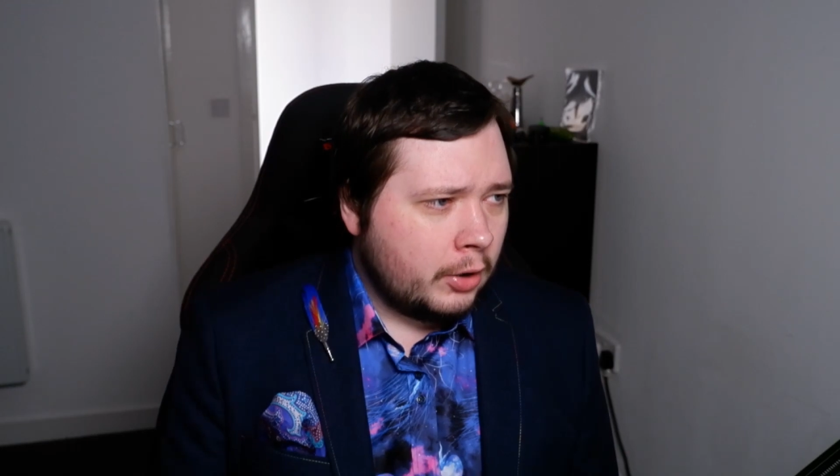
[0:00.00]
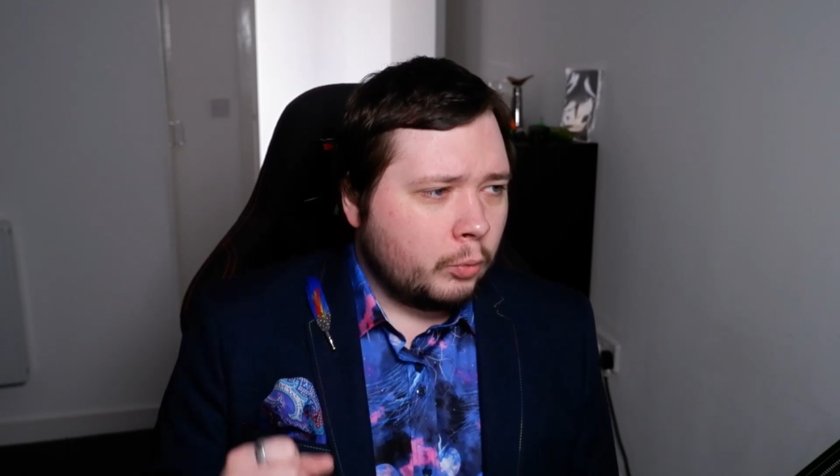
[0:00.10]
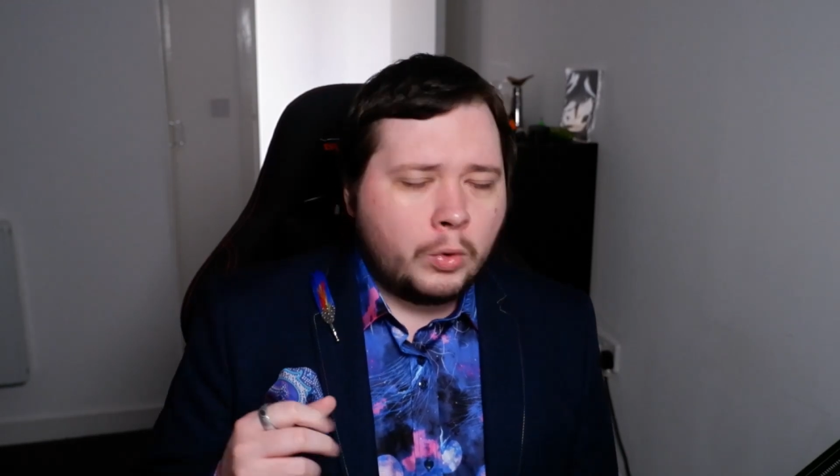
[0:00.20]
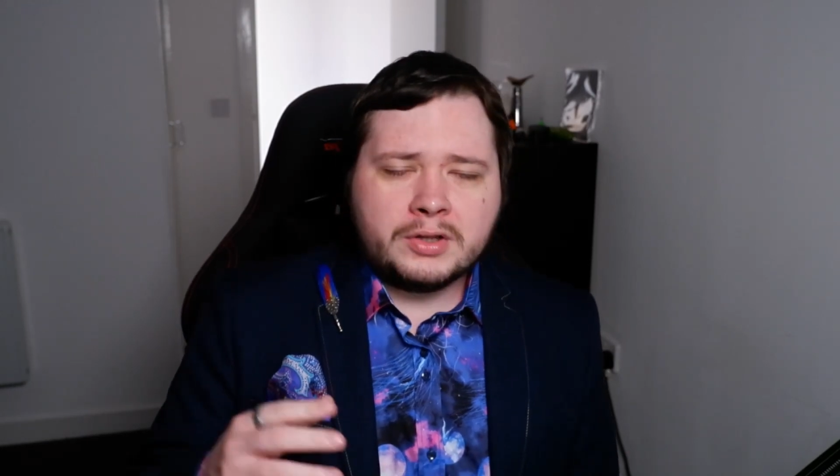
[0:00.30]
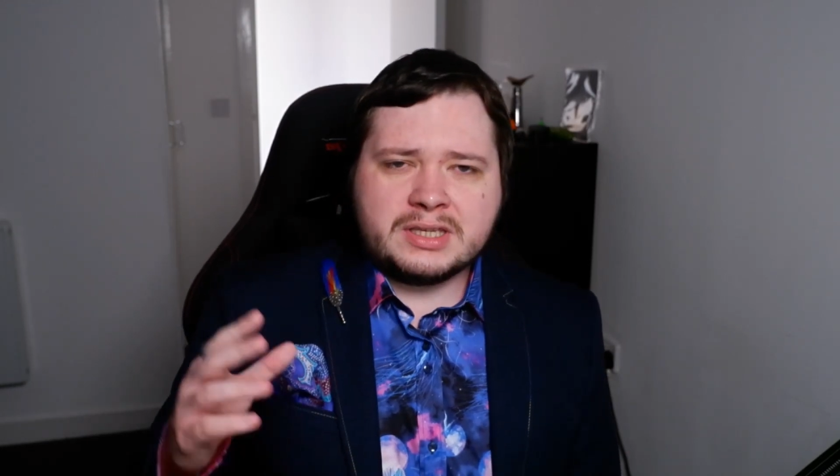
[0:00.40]

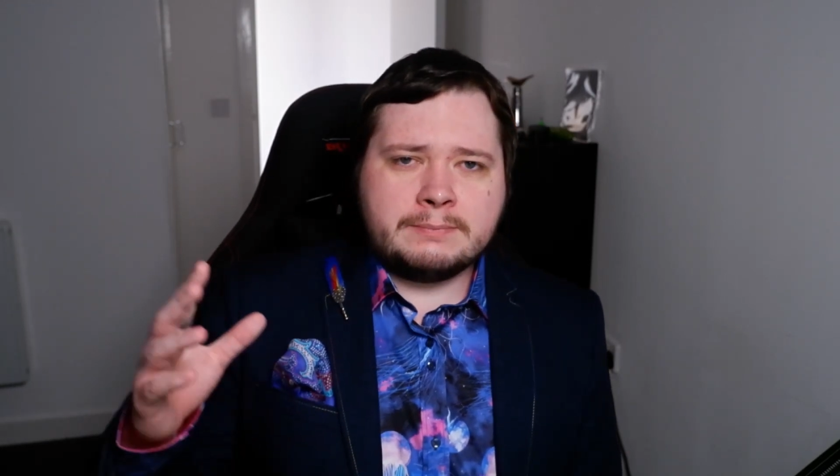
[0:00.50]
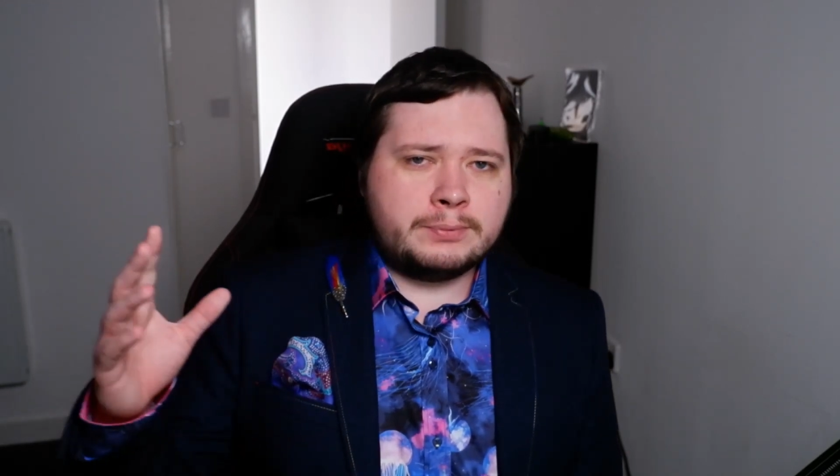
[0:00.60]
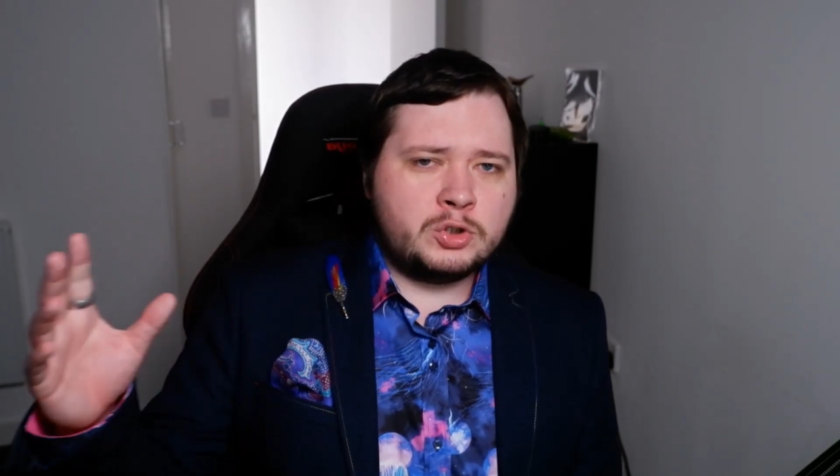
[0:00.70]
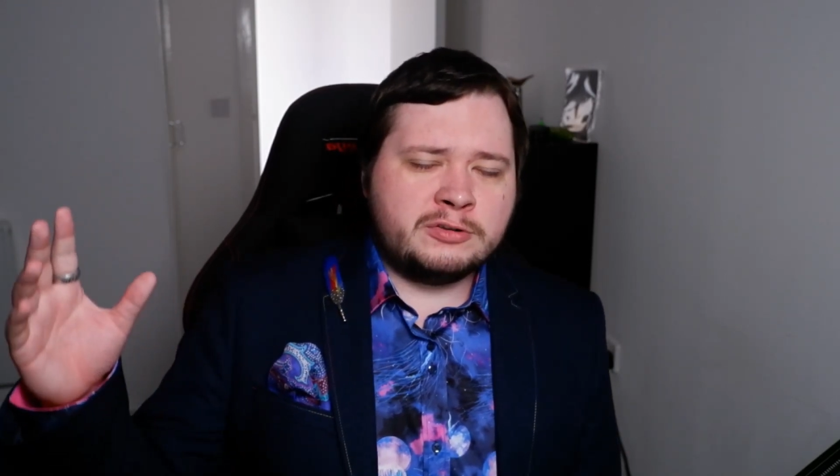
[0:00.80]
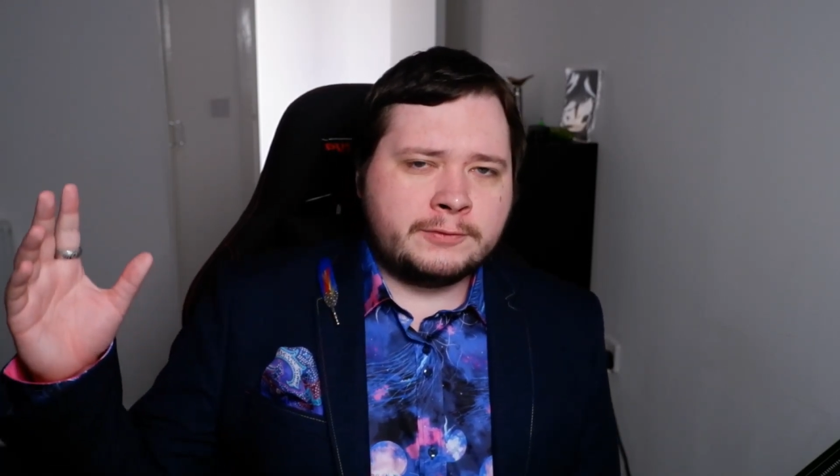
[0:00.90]
What a
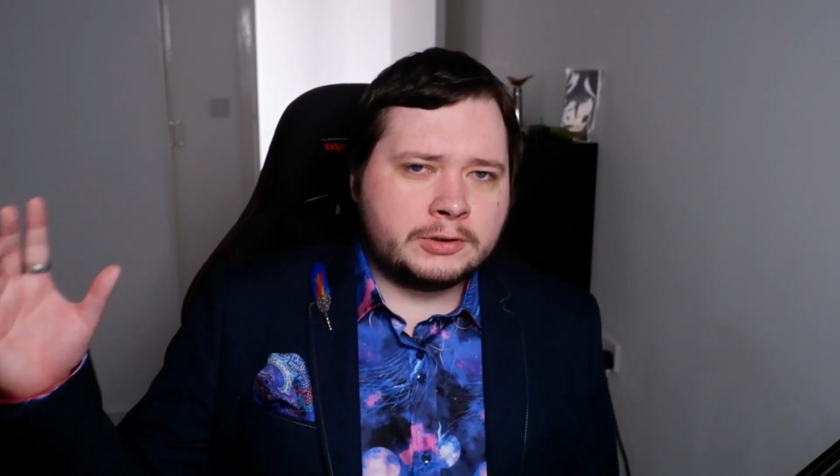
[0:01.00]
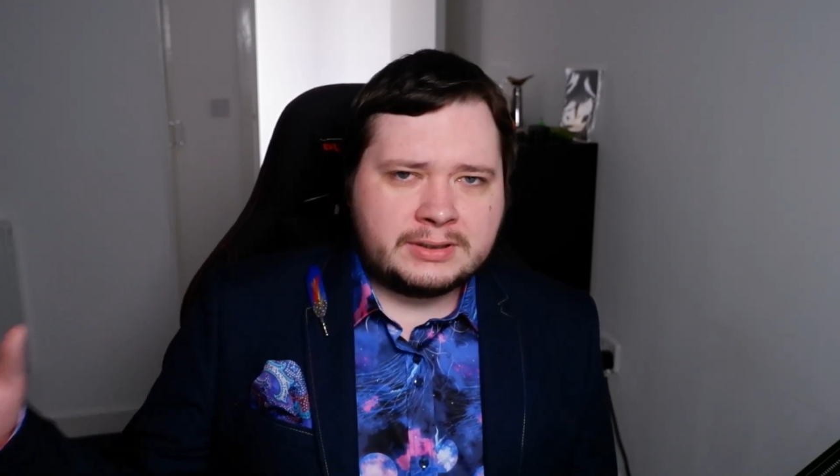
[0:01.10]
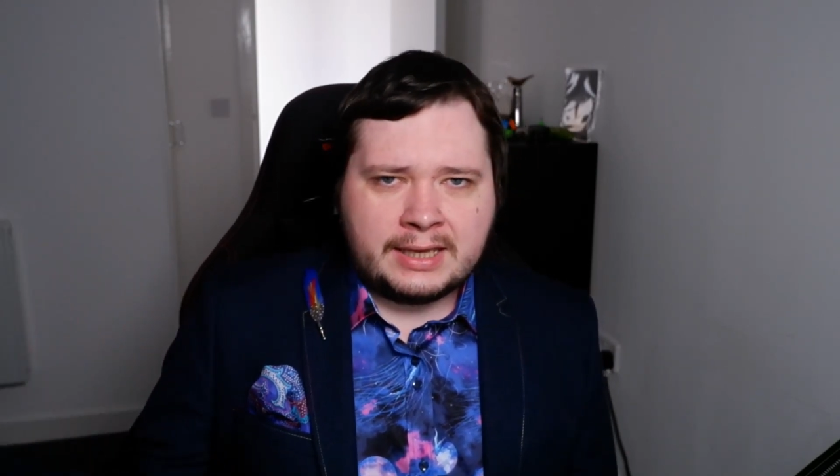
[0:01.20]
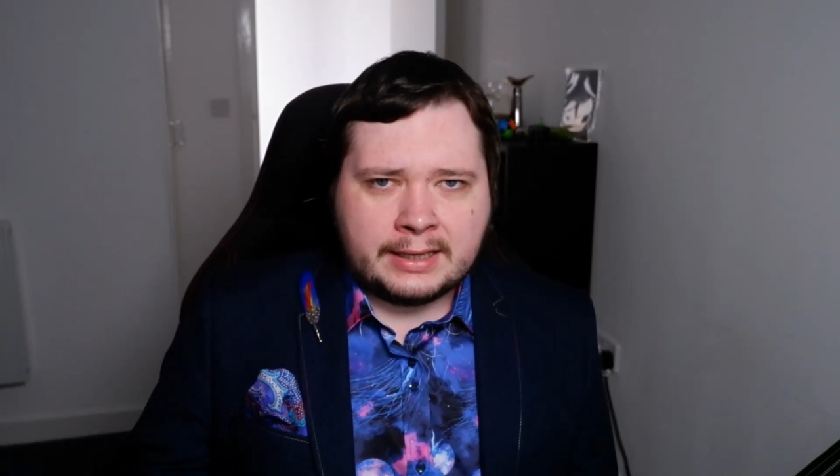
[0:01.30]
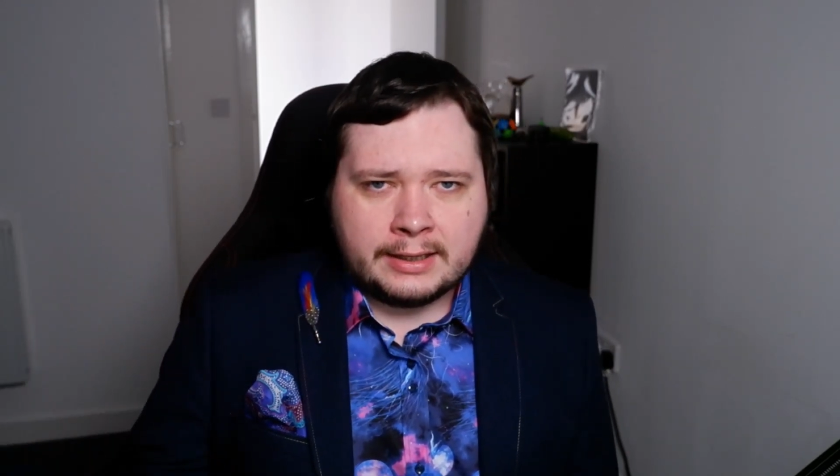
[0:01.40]
beautiful
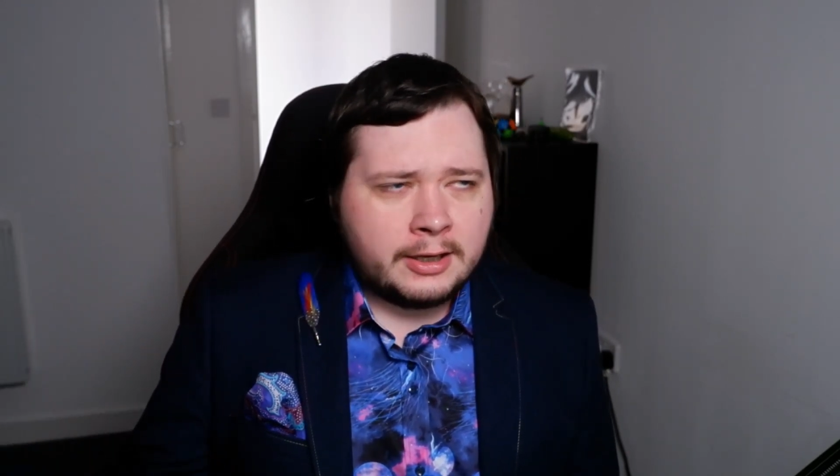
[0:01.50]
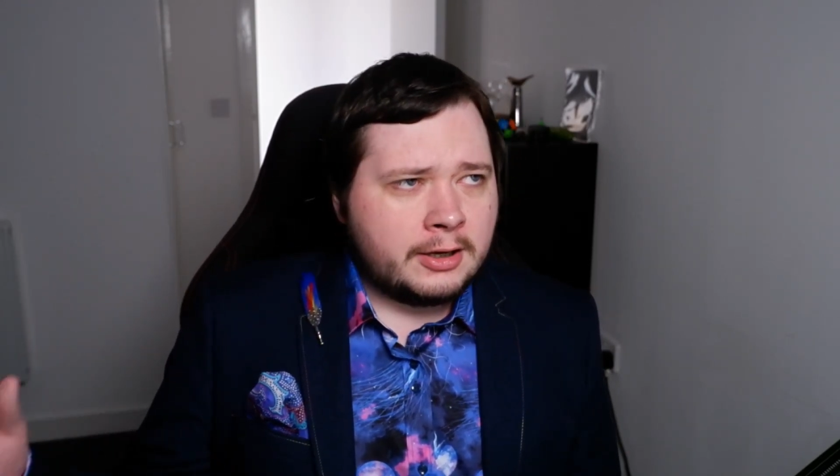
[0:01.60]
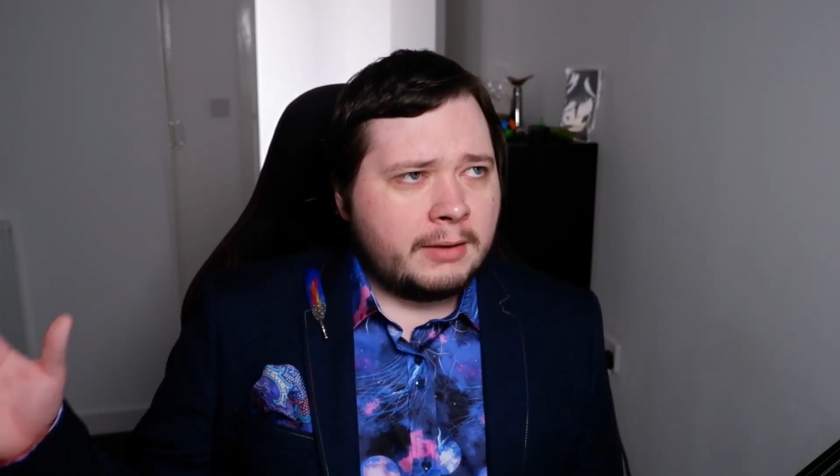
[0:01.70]
day.